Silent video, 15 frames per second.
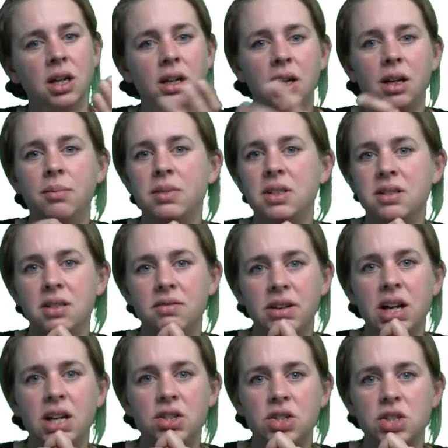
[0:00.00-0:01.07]

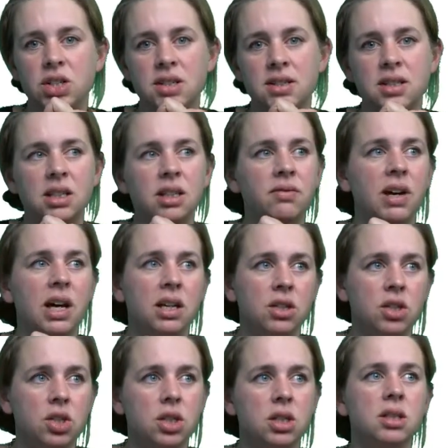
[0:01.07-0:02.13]
disadvantages and
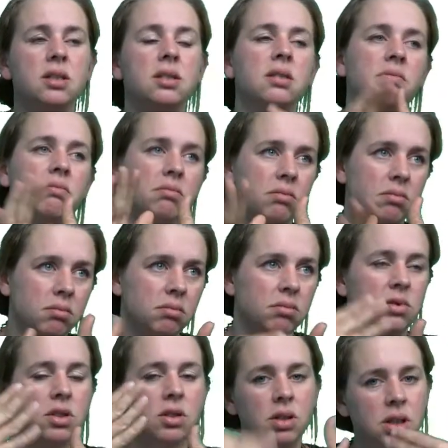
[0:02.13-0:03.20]
advantages.
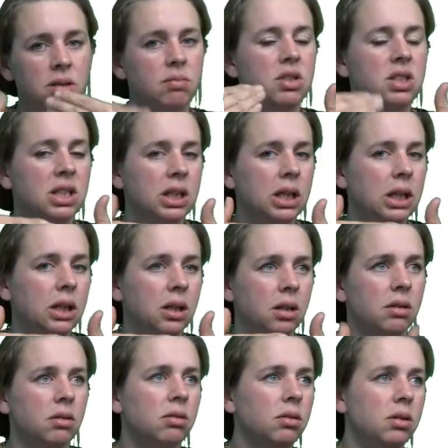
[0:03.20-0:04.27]
So you're still in
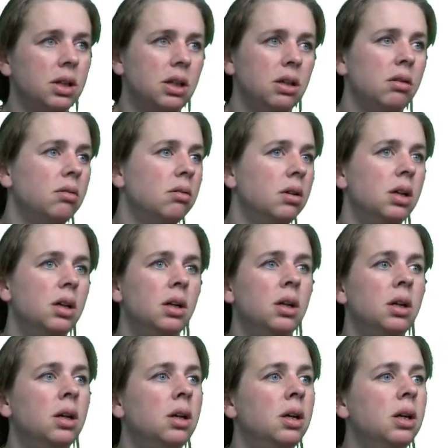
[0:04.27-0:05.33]
it, okay?
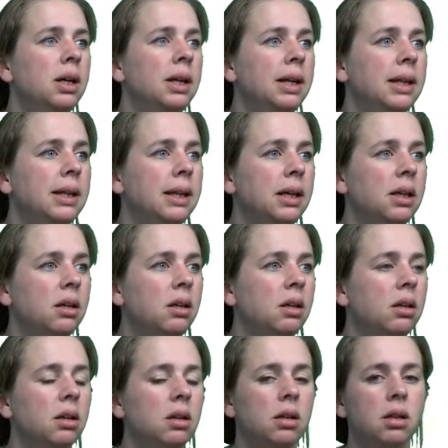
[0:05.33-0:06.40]
And then
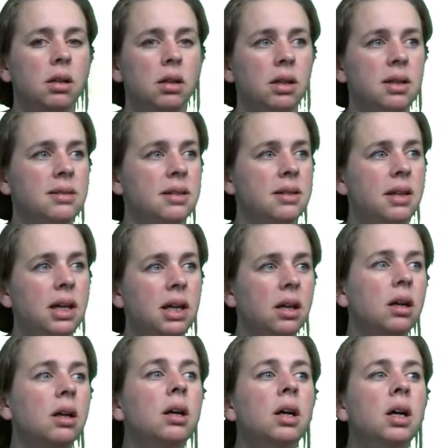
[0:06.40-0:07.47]
here's the
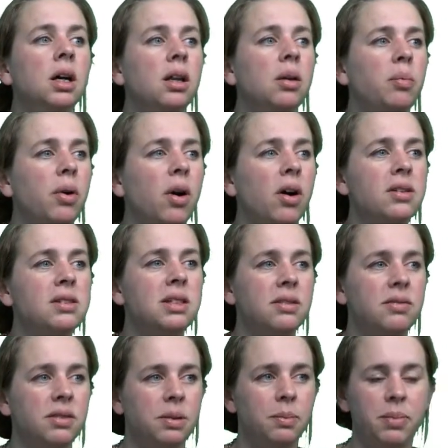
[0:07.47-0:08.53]
thing, the
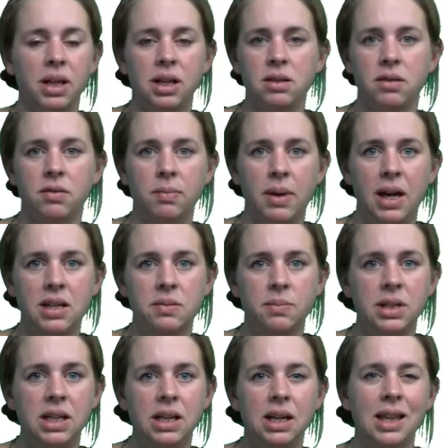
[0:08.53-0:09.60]
positive impact of mass
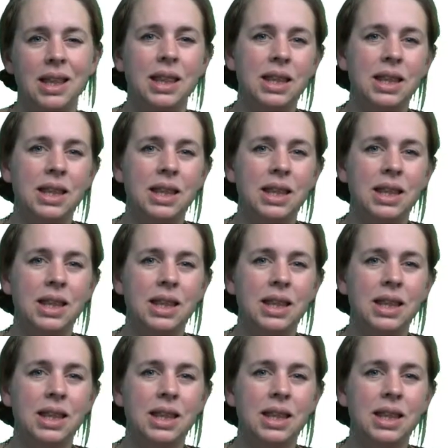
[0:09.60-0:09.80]
media.